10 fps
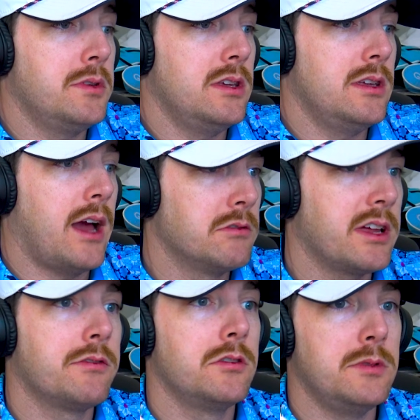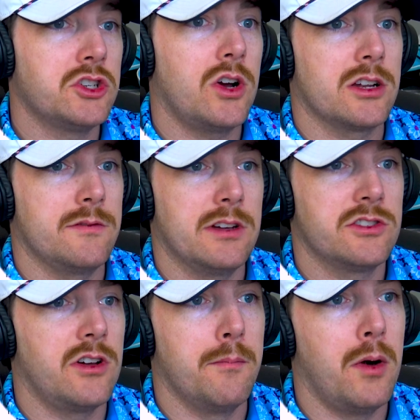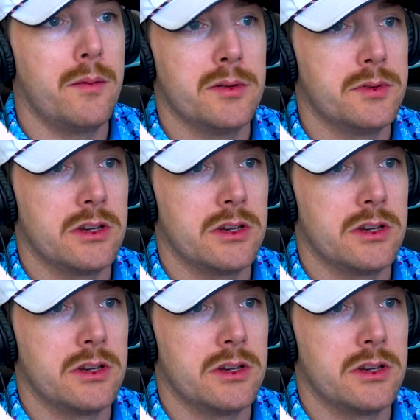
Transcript: be, I would definitely be shocked if I just saw him pop up